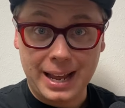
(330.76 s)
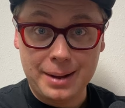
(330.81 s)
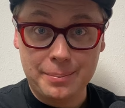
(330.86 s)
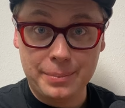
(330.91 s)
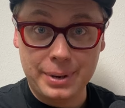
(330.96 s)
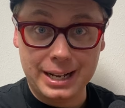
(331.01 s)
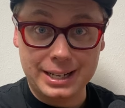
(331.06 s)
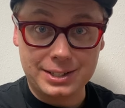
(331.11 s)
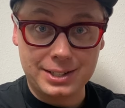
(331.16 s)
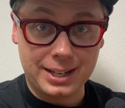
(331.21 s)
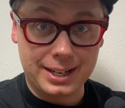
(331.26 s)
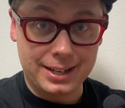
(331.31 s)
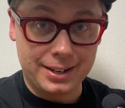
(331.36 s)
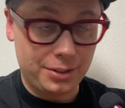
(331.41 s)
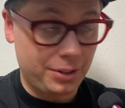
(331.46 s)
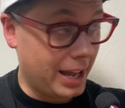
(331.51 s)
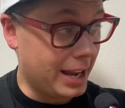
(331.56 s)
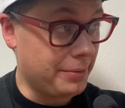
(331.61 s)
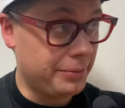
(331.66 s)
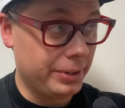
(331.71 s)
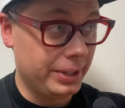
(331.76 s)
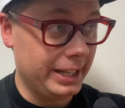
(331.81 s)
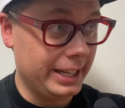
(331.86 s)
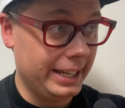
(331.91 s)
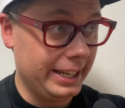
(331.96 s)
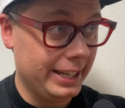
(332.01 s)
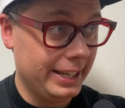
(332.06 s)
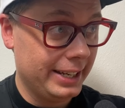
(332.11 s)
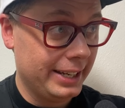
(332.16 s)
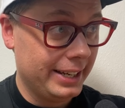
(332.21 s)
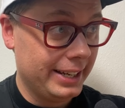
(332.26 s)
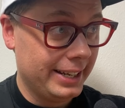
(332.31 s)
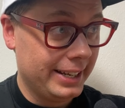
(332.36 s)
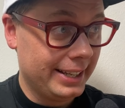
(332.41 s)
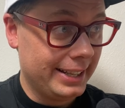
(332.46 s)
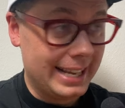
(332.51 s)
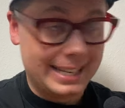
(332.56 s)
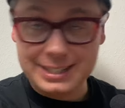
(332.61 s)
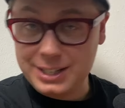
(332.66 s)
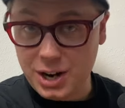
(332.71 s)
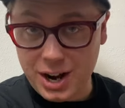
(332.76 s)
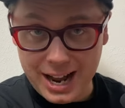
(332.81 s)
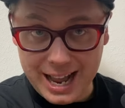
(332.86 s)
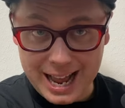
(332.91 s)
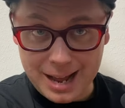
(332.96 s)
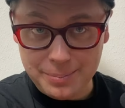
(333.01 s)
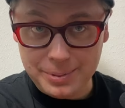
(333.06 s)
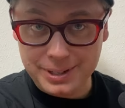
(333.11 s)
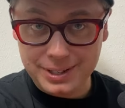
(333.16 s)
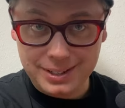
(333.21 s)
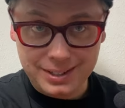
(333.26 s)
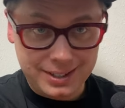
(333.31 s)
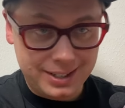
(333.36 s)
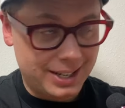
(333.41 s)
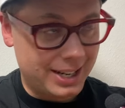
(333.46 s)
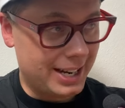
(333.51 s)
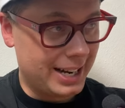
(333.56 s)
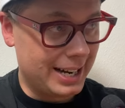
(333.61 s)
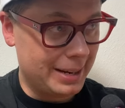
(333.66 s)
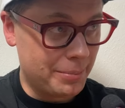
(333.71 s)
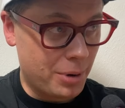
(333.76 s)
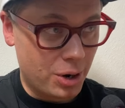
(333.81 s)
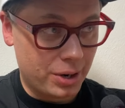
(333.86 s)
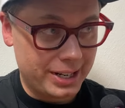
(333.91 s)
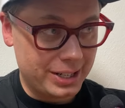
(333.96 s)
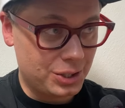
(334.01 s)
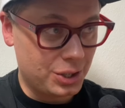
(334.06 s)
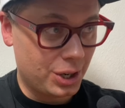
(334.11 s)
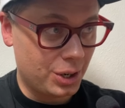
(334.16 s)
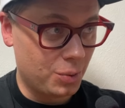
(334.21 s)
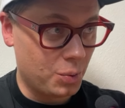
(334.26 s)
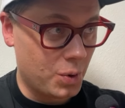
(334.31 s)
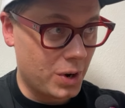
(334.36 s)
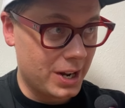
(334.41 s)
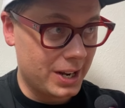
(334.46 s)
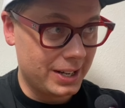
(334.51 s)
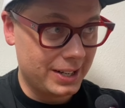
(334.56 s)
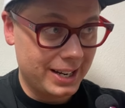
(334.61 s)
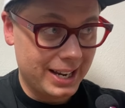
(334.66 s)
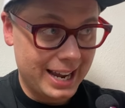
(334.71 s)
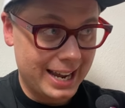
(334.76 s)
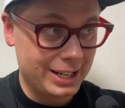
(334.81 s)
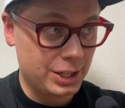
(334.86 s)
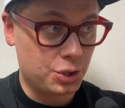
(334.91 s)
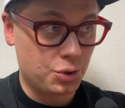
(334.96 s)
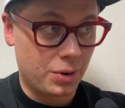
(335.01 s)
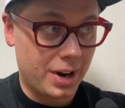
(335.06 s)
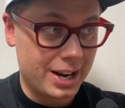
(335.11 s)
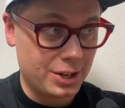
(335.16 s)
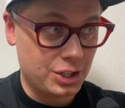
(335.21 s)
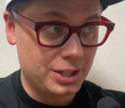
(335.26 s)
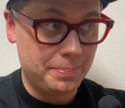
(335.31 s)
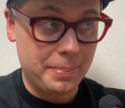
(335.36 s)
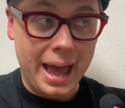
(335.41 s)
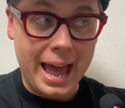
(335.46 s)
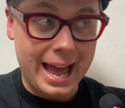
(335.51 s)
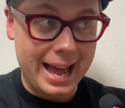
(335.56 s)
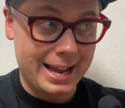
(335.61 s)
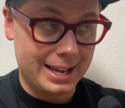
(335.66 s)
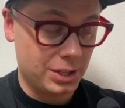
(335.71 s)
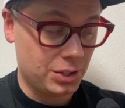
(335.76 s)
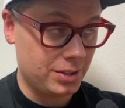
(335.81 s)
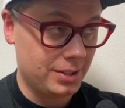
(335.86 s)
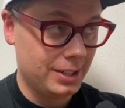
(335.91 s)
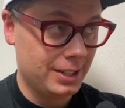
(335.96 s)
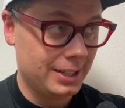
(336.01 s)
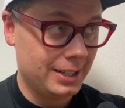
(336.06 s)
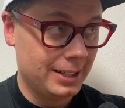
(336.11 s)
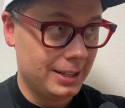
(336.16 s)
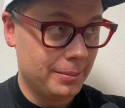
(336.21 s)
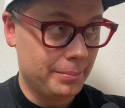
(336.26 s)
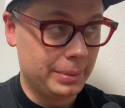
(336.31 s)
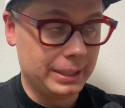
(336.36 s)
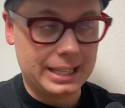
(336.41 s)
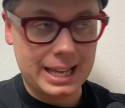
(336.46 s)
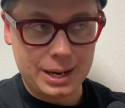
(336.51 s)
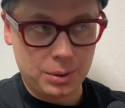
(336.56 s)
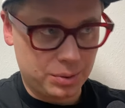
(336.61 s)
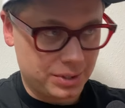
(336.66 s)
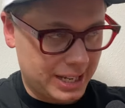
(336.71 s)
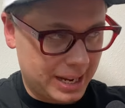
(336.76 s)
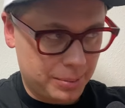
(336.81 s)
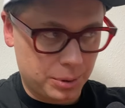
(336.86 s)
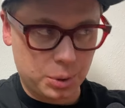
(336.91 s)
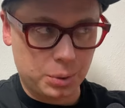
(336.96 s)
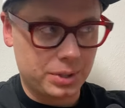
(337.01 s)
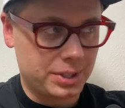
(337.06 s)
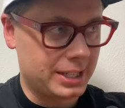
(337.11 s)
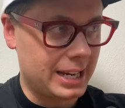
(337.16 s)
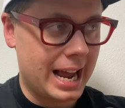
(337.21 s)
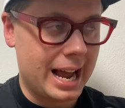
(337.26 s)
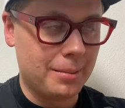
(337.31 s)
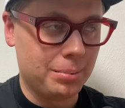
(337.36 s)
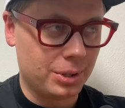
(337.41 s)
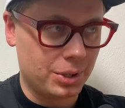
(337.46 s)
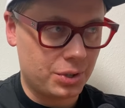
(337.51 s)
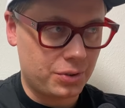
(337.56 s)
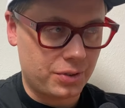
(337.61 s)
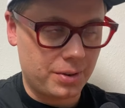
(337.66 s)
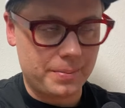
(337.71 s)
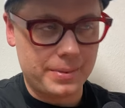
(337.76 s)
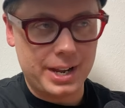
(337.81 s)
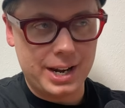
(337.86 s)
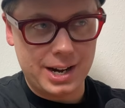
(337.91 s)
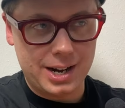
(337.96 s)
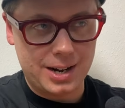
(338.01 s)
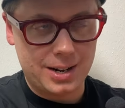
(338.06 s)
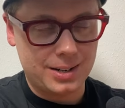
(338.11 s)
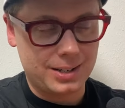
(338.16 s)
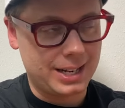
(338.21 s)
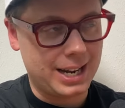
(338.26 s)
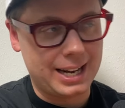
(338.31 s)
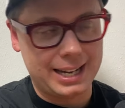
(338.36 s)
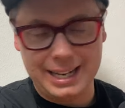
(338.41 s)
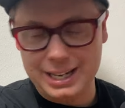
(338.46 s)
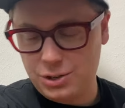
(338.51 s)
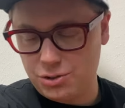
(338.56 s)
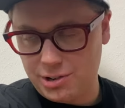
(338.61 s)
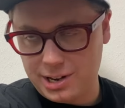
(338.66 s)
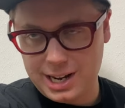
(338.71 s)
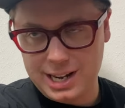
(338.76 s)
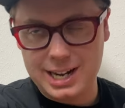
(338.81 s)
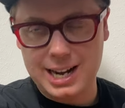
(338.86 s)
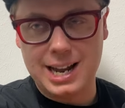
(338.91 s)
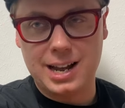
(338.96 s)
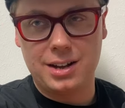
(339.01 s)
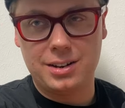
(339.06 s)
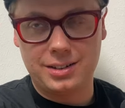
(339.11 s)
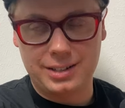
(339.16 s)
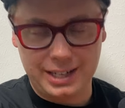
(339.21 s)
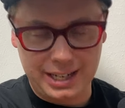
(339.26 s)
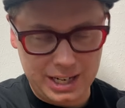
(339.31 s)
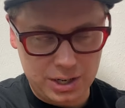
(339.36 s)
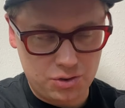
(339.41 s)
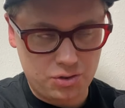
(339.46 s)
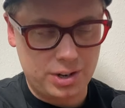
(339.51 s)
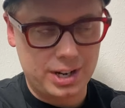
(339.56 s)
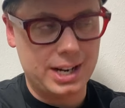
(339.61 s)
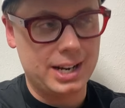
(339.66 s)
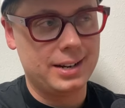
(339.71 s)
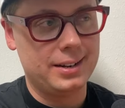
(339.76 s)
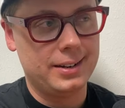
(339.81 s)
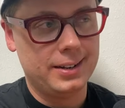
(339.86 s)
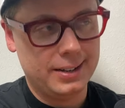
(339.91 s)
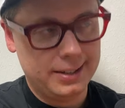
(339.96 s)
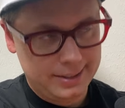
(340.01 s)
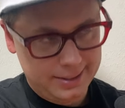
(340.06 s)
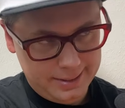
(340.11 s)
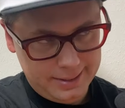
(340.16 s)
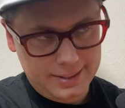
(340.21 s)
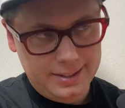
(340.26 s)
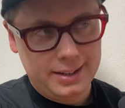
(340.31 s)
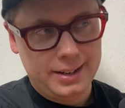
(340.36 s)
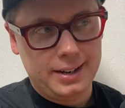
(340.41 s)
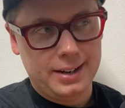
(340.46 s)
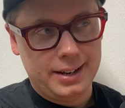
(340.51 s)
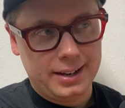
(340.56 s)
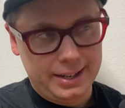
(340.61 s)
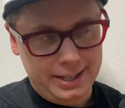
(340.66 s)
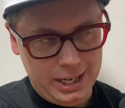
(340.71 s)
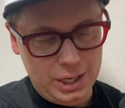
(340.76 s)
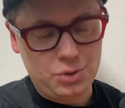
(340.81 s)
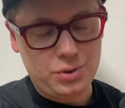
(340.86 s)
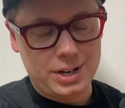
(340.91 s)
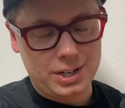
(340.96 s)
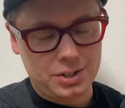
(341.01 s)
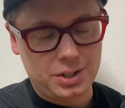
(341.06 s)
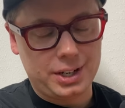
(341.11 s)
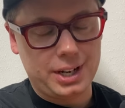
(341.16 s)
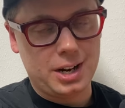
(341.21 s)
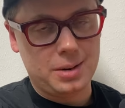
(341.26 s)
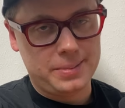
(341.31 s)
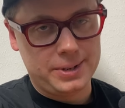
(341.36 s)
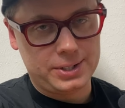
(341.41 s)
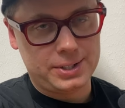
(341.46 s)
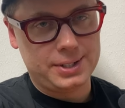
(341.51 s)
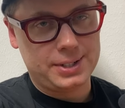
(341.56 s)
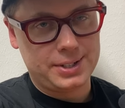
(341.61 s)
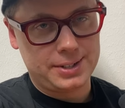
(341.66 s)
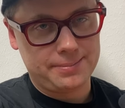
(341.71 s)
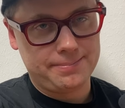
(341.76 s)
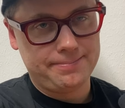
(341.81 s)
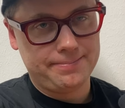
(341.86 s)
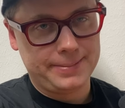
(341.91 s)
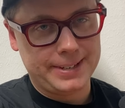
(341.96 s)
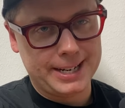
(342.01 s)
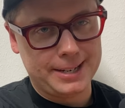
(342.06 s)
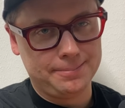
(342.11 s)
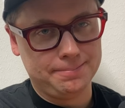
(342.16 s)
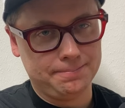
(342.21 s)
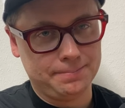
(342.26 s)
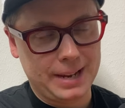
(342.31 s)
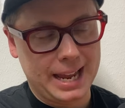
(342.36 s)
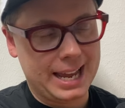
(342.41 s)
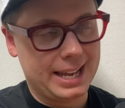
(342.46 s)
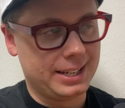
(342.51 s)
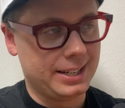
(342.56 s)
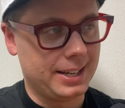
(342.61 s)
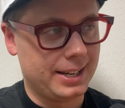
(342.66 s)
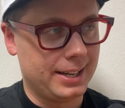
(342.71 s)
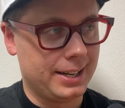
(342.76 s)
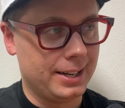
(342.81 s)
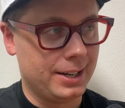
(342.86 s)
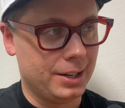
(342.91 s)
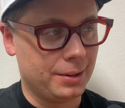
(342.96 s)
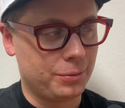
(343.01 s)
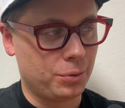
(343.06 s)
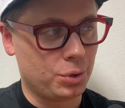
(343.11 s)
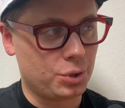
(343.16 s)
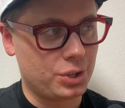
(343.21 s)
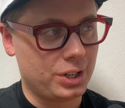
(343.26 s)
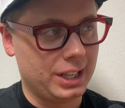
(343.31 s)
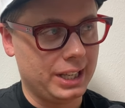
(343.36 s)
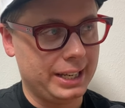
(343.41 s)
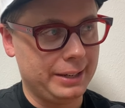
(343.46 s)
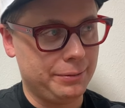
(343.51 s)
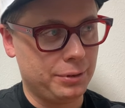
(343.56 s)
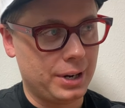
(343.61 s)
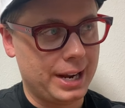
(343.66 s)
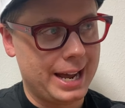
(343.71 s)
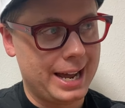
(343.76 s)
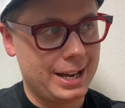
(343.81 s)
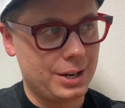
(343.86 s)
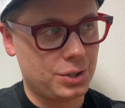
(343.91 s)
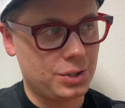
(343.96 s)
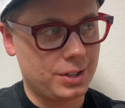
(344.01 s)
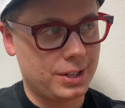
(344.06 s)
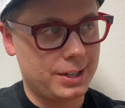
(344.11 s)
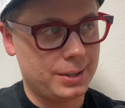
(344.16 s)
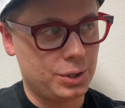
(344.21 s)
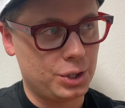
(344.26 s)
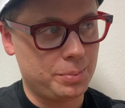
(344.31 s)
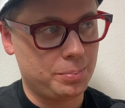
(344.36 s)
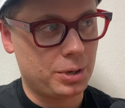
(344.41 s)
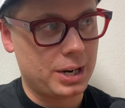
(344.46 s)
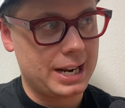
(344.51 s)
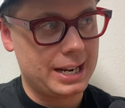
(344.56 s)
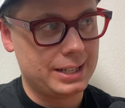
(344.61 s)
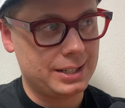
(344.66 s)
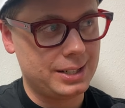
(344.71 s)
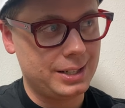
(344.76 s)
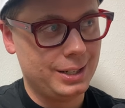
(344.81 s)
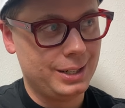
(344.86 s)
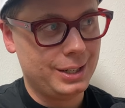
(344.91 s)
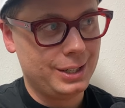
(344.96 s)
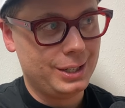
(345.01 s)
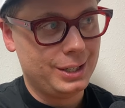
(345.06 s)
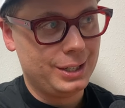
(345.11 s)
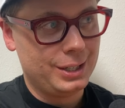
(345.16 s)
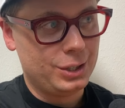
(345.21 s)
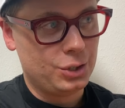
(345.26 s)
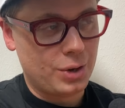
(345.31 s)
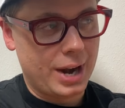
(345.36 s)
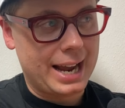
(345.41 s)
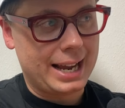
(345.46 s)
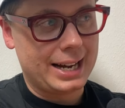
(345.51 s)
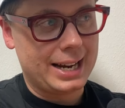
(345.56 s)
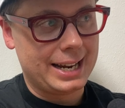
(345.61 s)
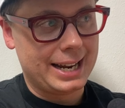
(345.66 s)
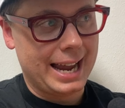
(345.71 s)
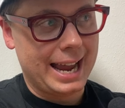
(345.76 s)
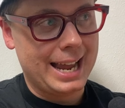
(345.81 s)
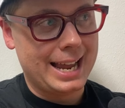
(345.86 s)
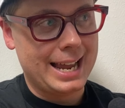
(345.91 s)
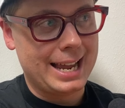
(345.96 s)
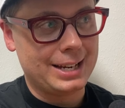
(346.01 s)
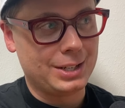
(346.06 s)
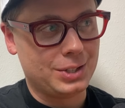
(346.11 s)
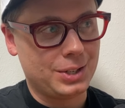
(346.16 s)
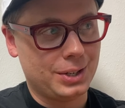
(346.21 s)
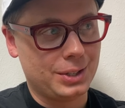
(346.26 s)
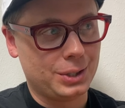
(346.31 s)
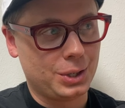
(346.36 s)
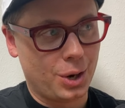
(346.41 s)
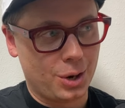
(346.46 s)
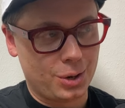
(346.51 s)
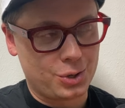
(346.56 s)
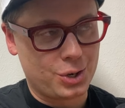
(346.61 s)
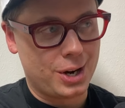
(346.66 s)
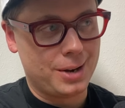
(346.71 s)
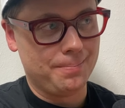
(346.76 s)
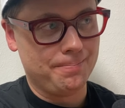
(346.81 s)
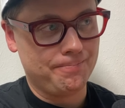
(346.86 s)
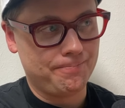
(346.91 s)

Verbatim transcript: But thankfully, that did not happen. Marnie turn 1, had a Jirachi pass, but then was able to establish from there, got Heatran out, and Heatran took care of business. Yeah. And unfortunately for Ash, she prized Dragonite and Garchomp,